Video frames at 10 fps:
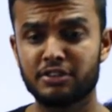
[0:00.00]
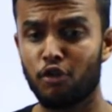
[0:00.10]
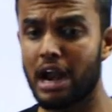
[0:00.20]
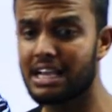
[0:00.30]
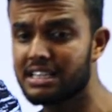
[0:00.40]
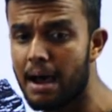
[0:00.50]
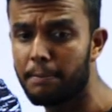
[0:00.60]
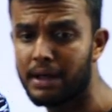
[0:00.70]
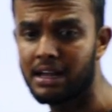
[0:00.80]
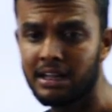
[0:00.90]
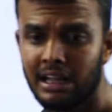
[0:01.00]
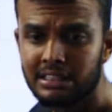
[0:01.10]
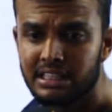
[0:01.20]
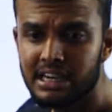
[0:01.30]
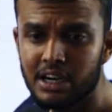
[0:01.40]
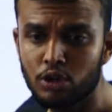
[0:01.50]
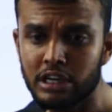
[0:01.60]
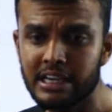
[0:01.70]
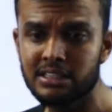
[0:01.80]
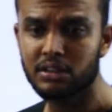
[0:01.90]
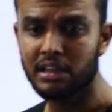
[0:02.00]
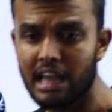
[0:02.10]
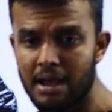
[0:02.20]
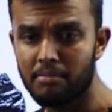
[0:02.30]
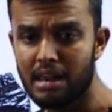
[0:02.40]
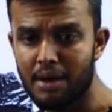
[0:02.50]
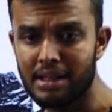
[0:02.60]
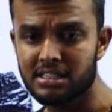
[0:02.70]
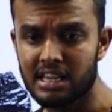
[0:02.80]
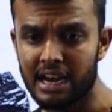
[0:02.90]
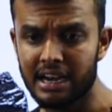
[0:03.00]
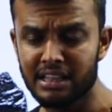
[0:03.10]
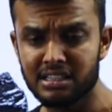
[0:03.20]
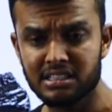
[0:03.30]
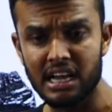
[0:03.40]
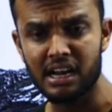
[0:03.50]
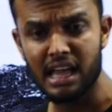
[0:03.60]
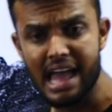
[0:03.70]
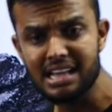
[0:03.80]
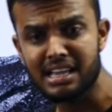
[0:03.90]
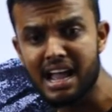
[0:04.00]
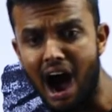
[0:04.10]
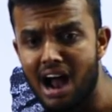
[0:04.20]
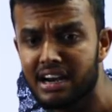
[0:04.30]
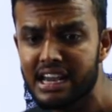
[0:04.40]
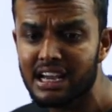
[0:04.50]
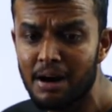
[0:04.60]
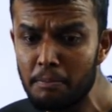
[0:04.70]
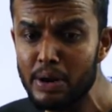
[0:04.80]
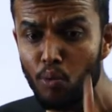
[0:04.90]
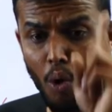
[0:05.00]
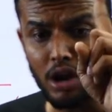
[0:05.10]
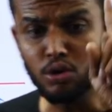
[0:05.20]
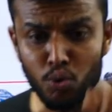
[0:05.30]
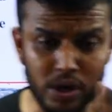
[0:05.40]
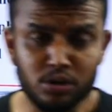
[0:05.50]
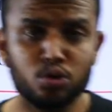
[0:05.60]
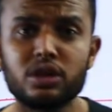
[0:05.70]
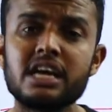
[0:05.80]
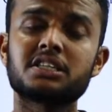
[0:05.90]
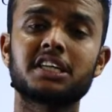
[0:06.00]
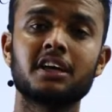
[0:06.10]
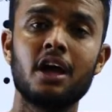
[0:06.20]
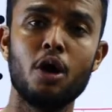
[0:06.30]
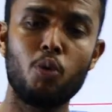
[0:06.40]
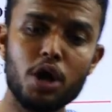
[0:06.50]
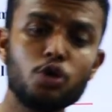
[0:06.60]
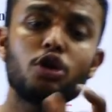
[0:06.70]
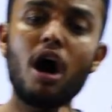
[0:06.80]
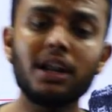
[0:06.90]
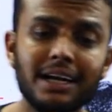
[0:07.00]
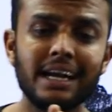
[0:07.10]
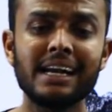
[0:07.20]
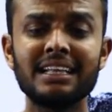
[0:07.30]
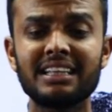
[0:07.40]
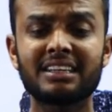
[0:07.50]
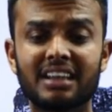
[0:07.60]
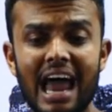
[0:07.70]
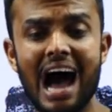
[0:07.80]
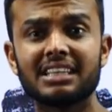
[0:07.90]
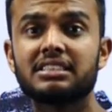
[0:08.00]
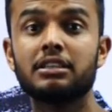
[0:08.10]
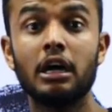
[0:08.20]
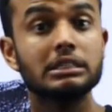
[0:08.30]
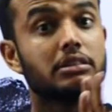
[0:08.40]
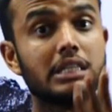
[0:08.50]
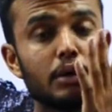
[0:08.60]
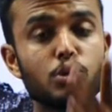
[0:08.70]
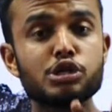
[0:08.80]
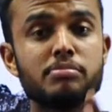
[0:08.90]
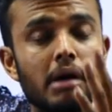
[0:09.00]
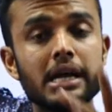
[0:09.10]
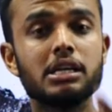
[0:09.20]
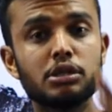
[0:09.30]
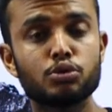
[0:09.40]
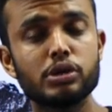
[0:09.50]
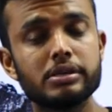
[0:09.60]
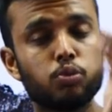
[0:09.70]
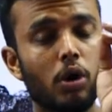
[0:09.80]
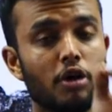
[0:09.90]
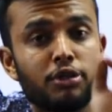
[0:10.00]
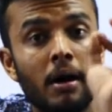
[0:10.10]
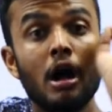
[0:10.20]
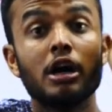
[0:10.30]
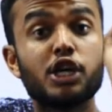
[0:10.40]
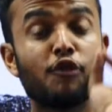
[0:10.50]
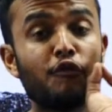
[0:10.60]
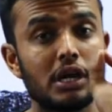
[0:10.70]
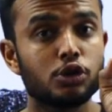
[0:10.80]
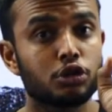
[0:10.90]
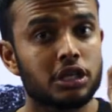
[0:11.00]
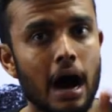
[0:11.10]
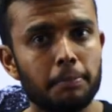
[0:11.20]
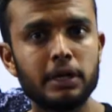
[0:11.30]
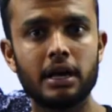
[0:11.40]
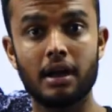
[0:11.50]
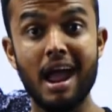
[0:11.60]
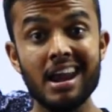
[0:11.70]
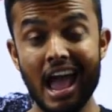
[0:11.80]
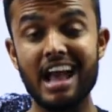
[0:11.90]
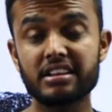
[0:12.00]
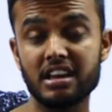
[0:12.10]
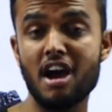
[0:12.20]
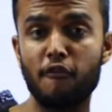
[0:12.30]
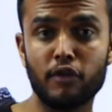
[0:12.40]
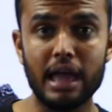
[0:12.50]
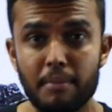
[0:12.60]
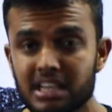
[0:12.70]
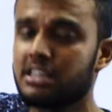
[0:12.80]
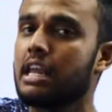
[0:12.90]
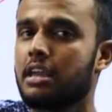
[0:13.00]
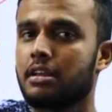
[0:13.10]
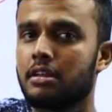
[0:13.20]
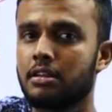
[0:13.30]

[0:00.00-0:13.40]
For example, sir, did you teach chem 11th standard in this channel? Yes, I already completed one unit, Sudesh. Were you not attending that class? GOC, my dear students, one of the toughest chapter in history of chemistry.